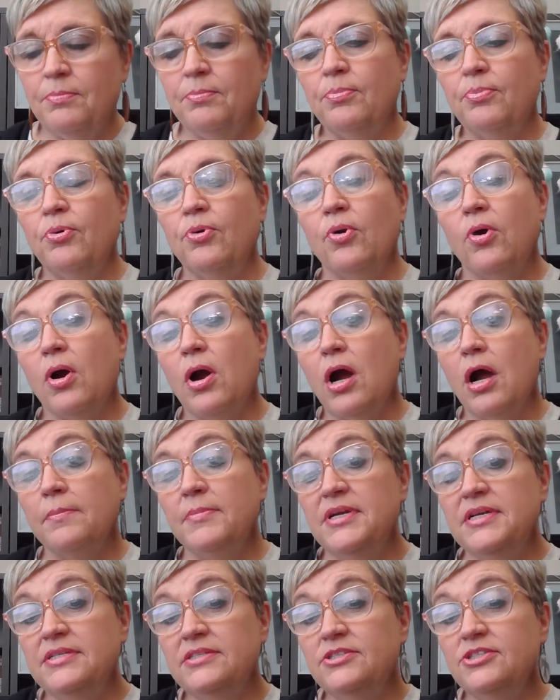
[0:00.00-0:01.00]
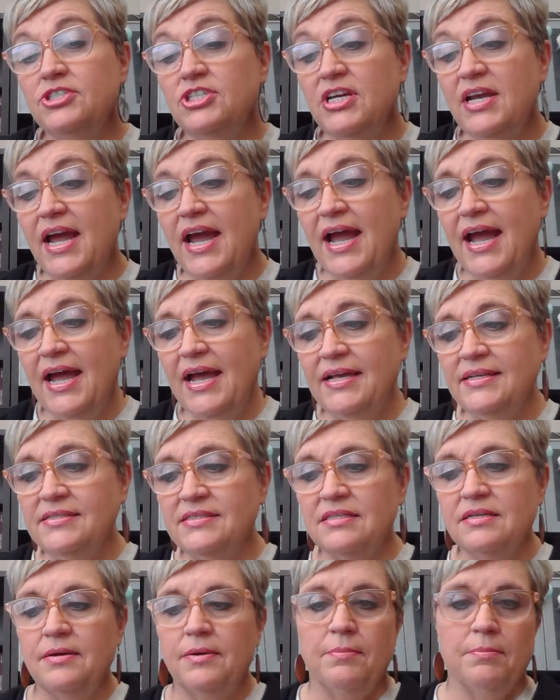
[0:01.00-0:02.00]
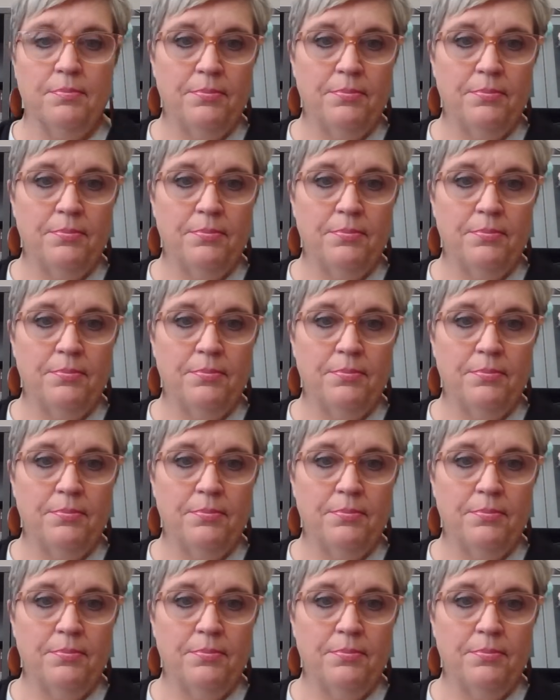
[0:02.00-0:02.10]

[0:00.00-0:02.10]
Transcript: "Promise?" she asked.